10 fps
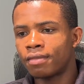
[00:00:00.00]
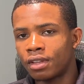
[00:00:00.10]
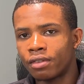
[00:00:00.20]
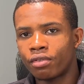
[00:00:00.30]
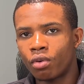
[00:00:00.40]

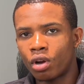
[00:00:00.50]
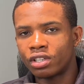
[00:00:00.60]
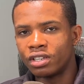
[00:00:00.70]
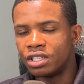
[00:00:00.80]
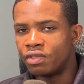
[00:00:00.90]
if you're
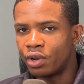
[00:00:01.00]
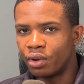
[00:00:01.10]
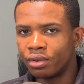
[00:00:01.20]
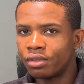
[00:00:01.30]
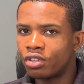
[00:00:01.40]
watching this
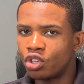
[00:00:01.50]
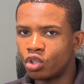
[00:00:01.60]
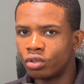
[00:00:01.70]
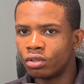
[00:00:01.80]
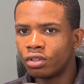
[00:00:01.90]
video,
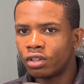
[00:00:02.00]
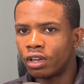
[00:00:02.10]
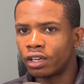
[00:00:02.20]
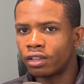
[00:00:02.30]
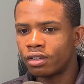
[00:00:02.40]

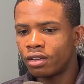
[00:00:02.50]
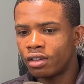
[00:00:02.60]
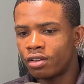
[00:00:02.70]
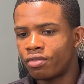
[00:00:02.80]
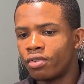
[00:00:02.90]

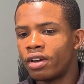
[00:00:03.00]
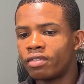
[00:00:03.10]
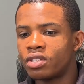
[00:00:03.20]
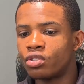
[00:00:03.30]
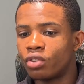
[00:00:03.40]
if you ever
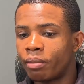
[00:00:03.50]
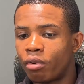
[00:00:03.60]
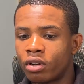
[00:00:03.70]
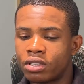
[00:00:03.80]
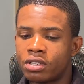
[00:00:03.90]
see
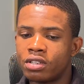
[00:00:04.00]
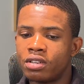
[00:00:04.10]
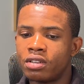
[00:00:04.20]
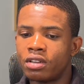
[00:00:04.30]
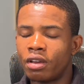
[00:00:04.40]
Tripoxy,
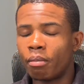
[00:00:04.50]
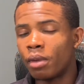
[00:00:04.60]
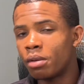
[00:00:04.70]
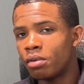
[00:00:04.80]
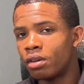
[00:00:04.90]

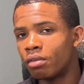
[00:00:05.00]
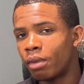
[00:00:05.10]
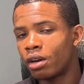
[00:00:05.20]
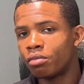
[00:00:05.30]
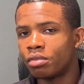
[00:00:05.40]
maybe it
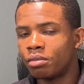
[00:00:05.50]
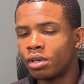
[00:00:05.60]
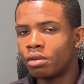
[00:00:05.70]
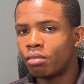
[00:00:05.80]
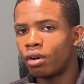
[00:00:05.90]
might not be
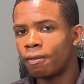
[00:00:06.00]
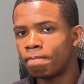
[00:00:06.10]
me, but